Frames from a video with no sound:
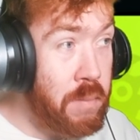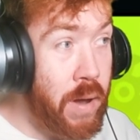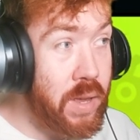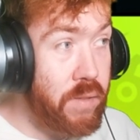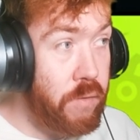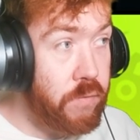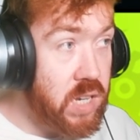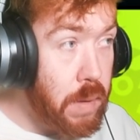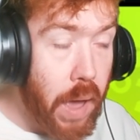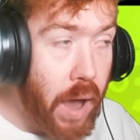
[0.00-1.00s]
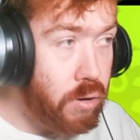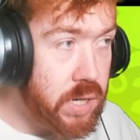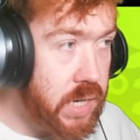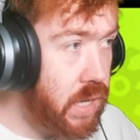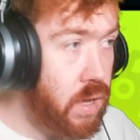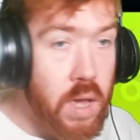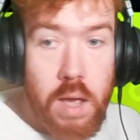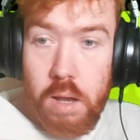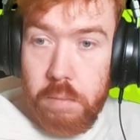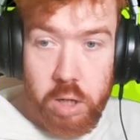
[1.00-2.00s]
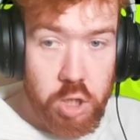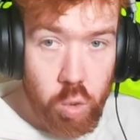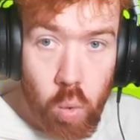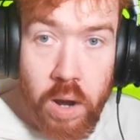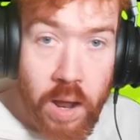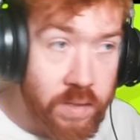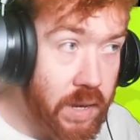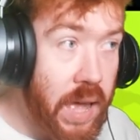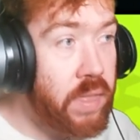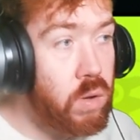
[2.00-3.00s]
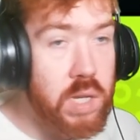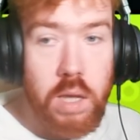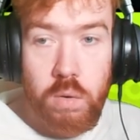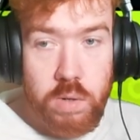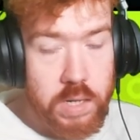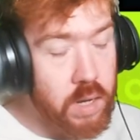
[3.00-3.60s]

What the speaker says: you might want to give some accuracy because you want her to land those skills.